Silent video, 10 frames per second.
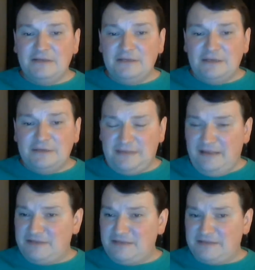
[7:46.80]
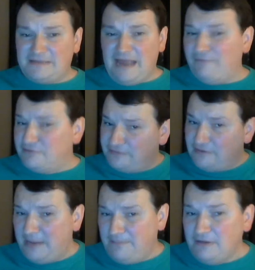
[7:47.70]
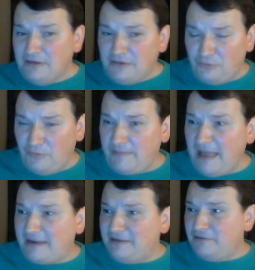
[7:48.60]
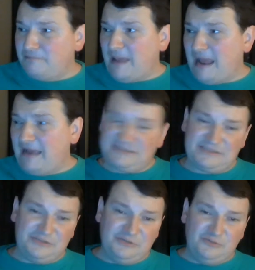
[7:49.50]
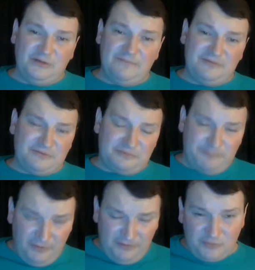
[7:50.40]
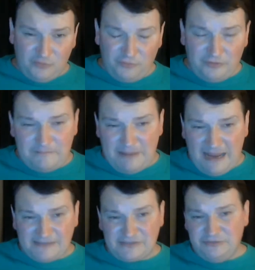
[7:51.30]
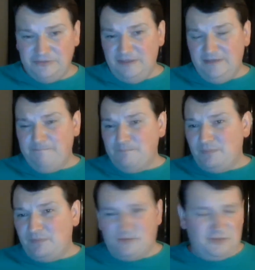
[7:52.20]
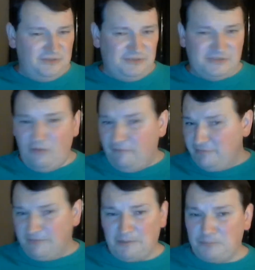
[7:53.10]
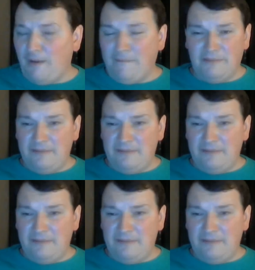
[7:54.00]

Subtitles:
say it's the Caverns of Time, going back into the past to experience the past to solve some kind of problem.